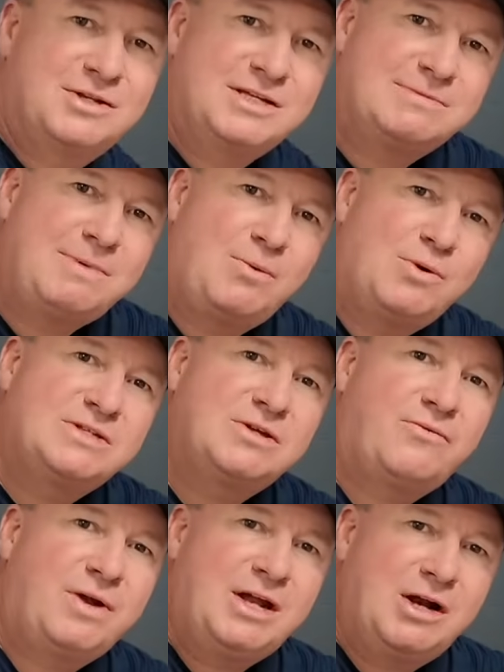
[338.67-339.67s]
this is my wood
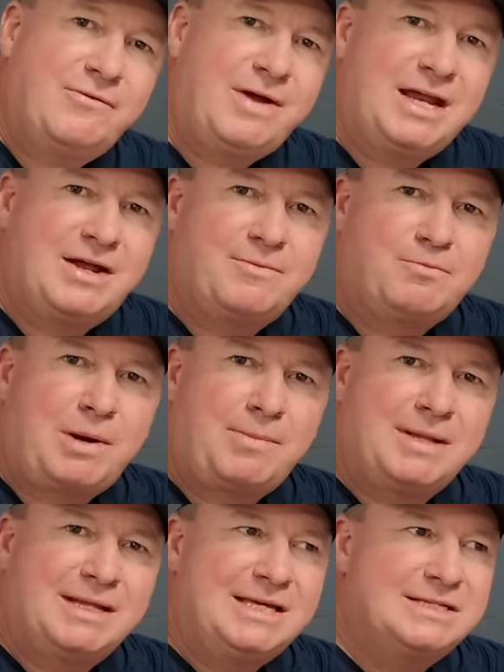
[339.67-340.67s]
stove right here. I've had it probably
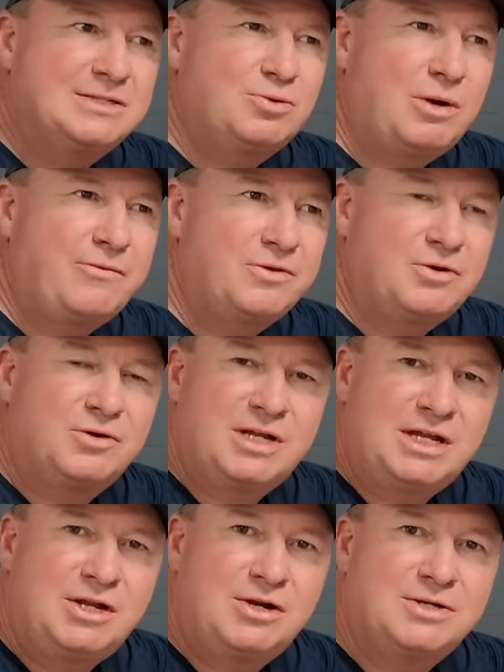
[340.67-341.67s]
at least 12 or
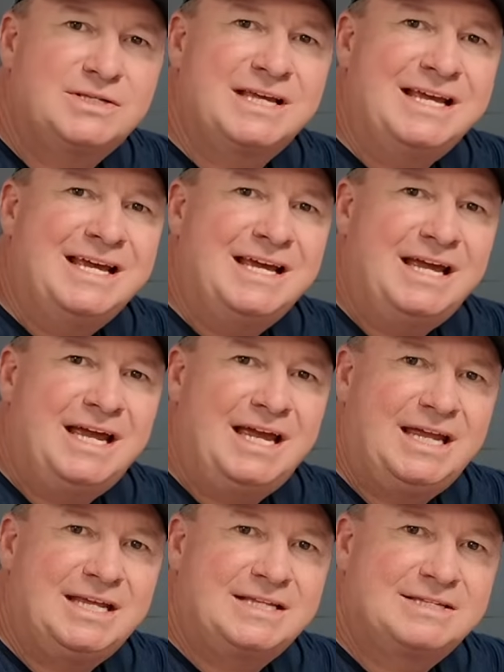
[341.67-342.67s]
13 years,
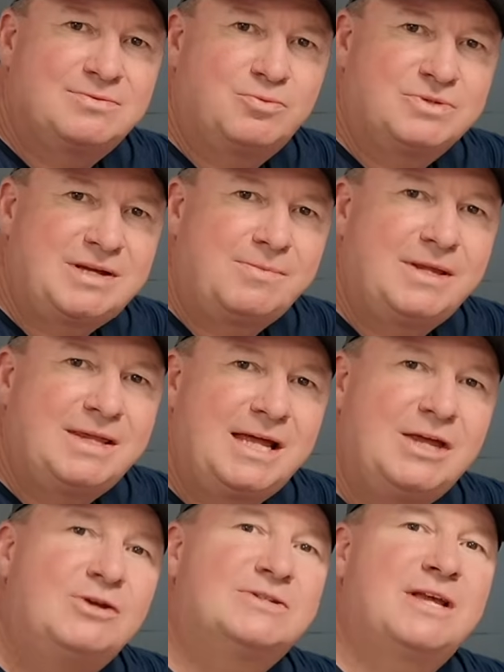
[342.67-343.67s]
and it's something that I
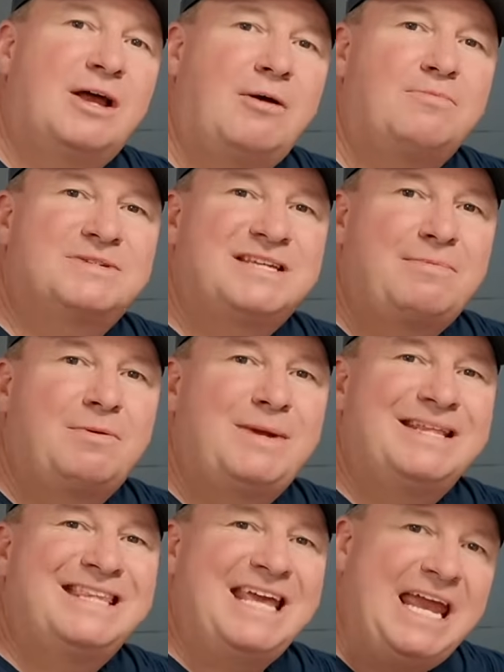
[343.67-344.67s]
use to help
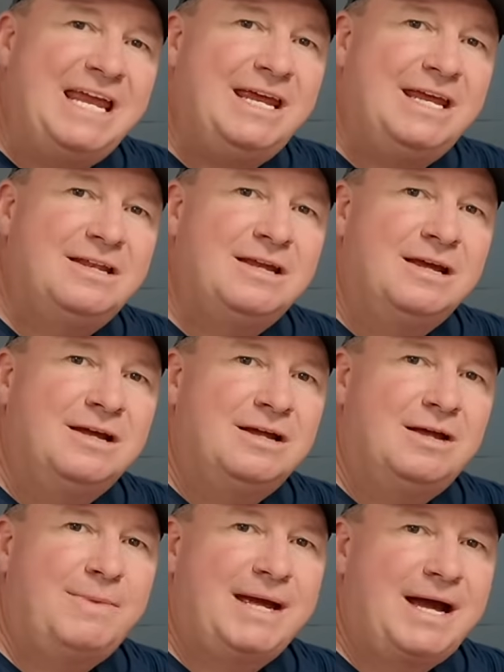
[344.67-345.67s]
supplement the heating
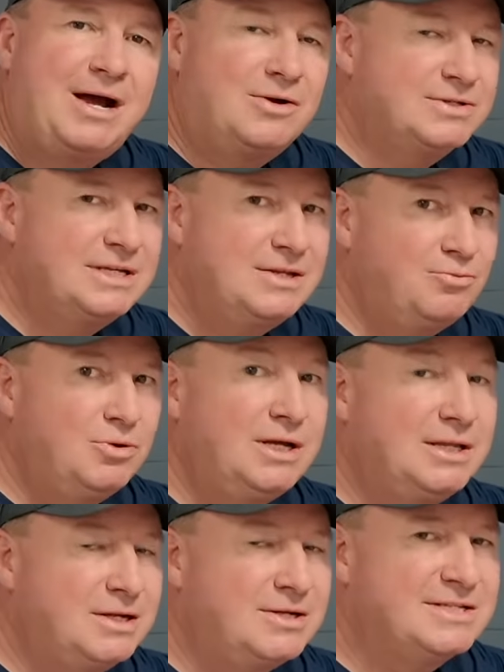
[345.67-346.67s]
in my house. And really,
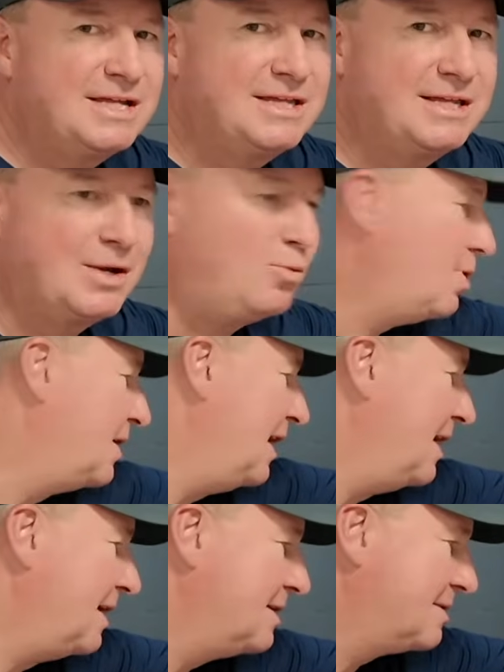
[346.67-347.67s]
there's nothing like wood
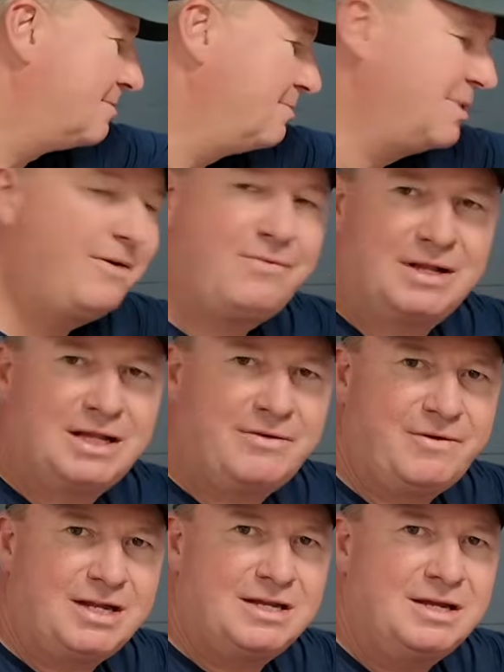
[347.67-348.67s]
heat. I just definitely love
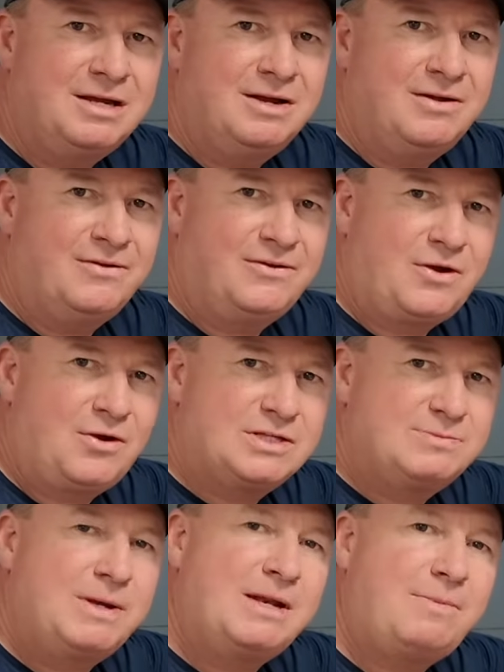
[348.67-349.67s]
it. So it's
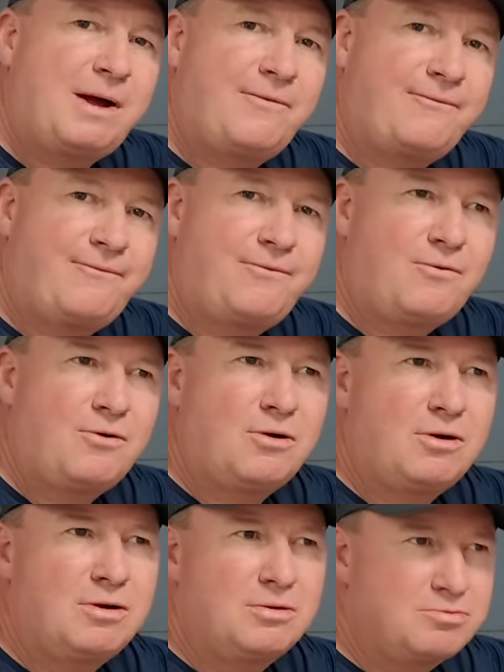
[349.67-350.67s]
been about
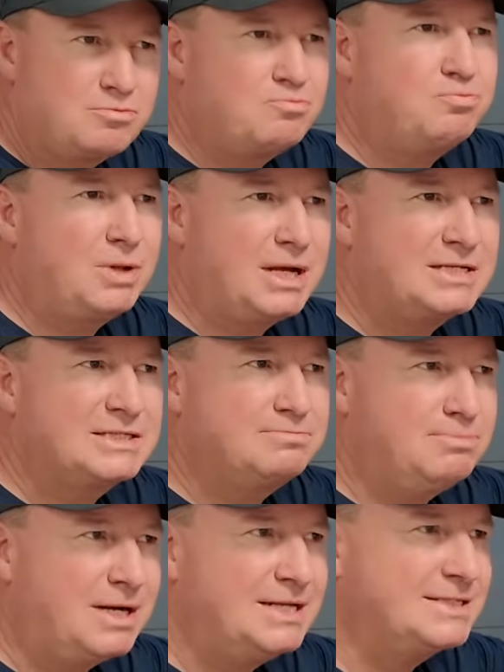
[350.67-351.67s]
4+
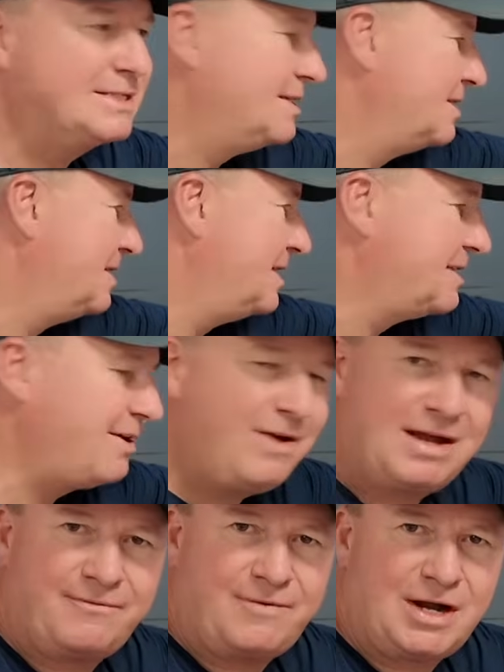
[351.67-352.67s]
months since I've
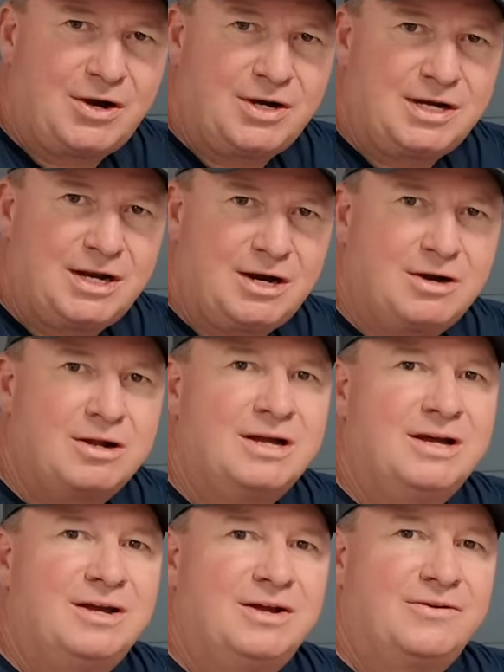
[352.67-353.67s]
had a fire in here.
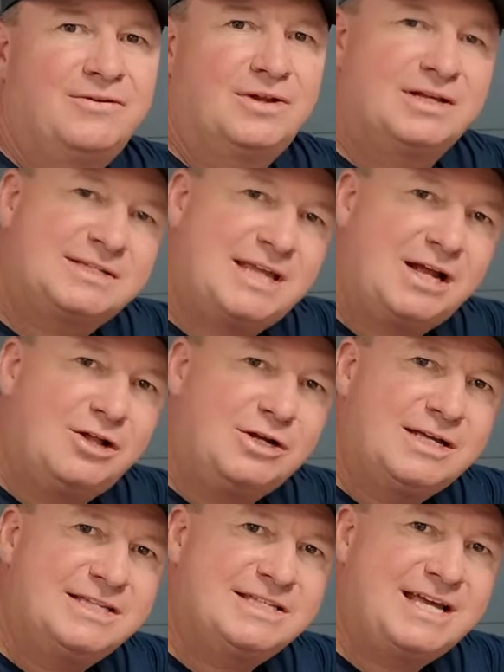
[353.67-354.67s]
So let's take a look
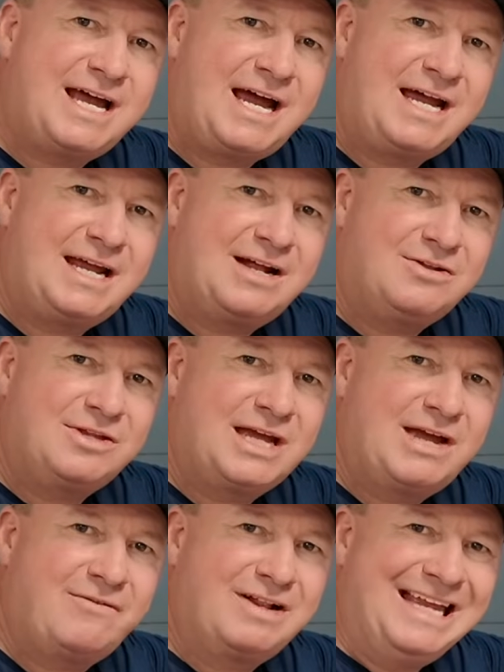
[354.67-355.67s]
inside. I don't think
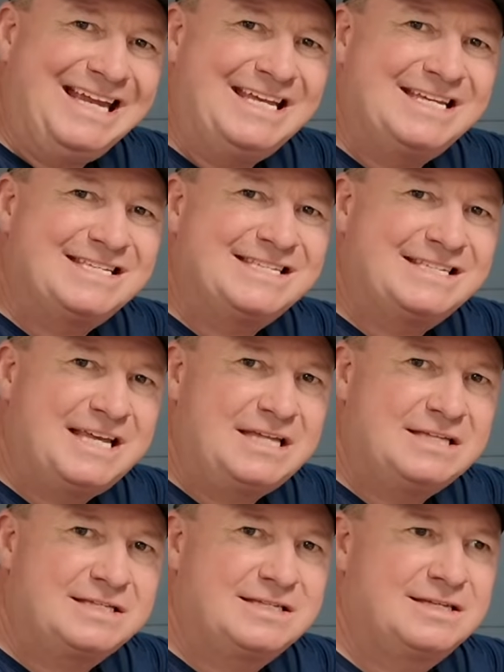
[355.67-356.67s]
I've cleaned it
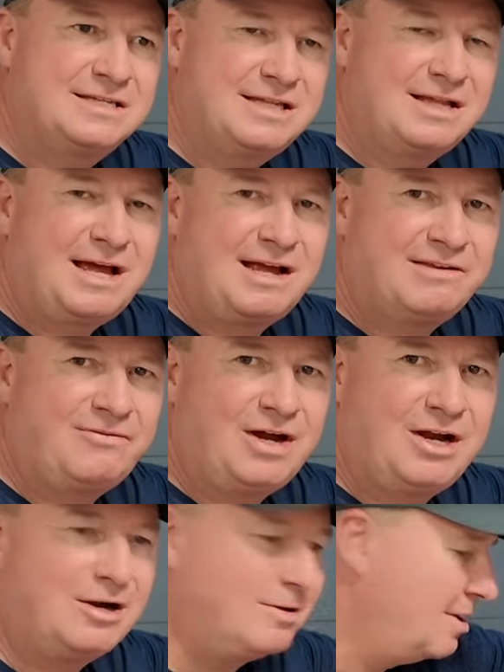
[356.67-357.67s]
since the last
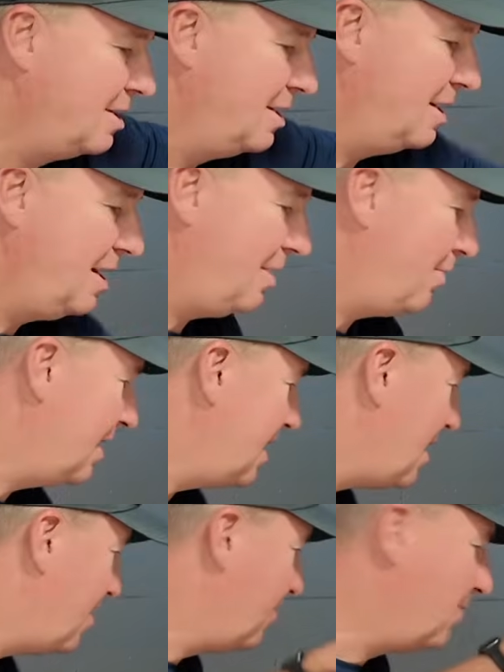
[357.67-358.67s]
fire. And right
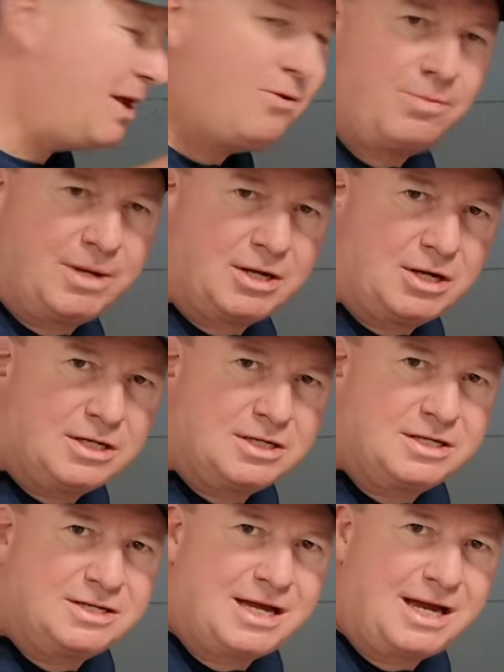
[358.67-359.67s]
now, that would be a good
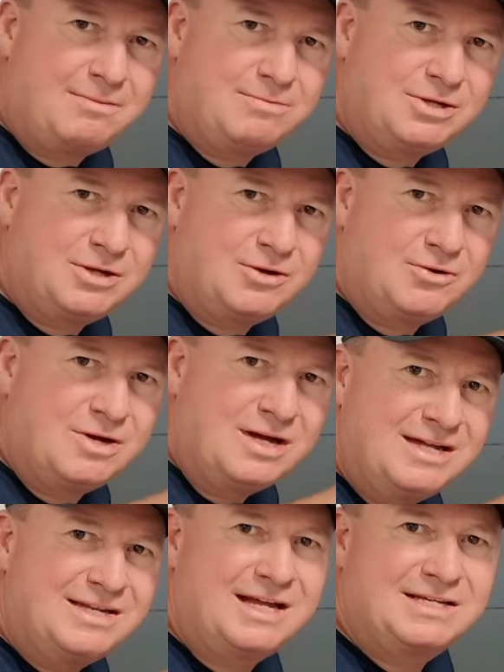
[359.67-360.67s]
time to
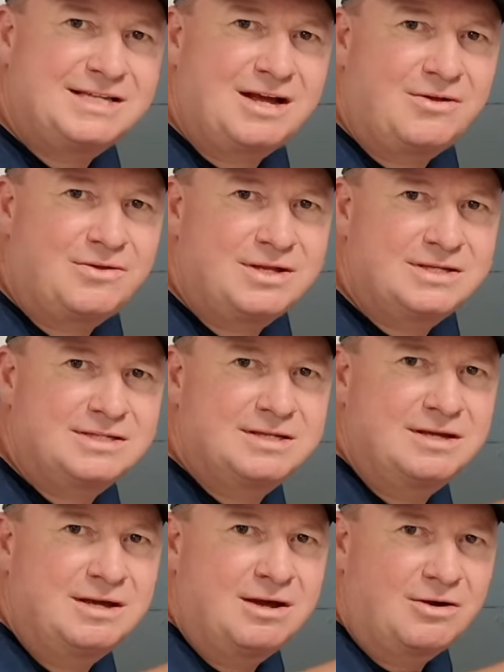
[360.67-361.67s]
test out this
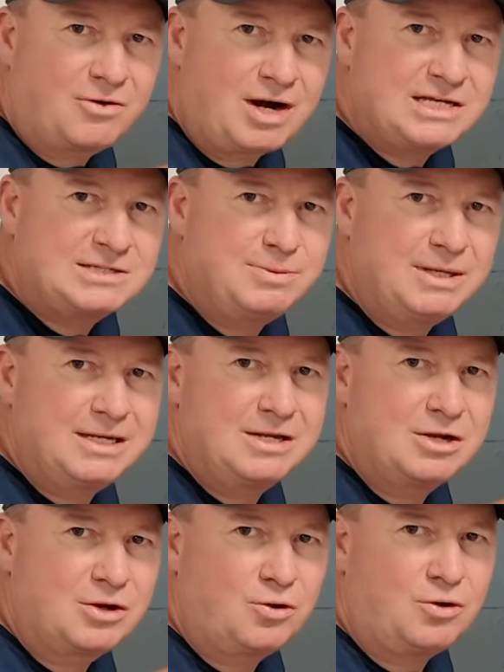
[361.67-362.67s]
Craftsman
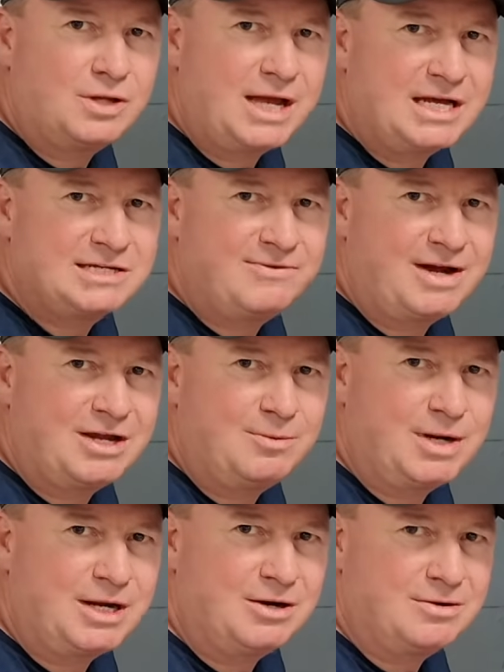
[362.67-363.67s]
cold ash vacuum
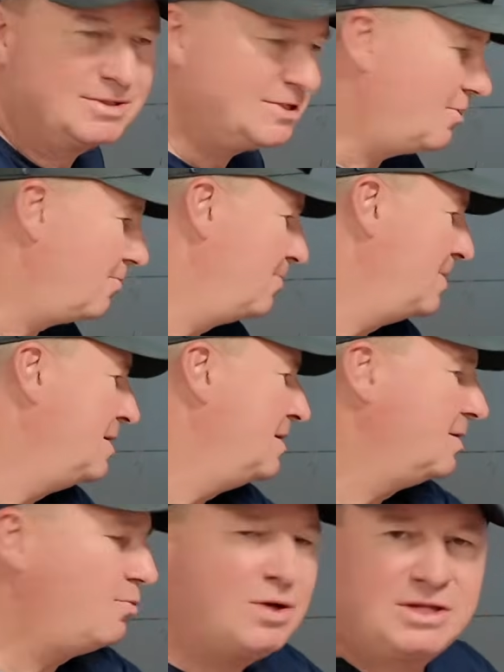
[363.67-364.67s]
right here. So
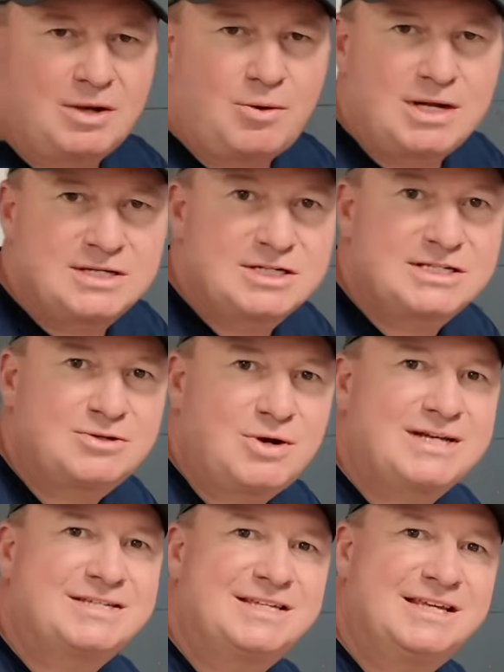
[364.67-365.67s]
the one thing I want to just
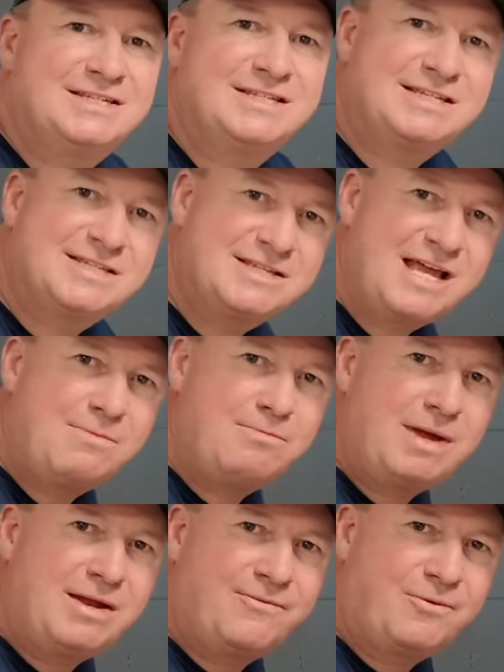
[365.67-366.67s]
stress is this is not
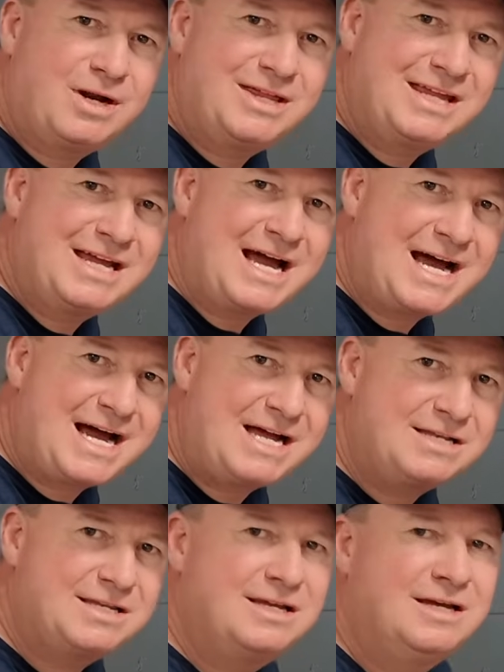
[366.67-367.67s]
meant for anything hot.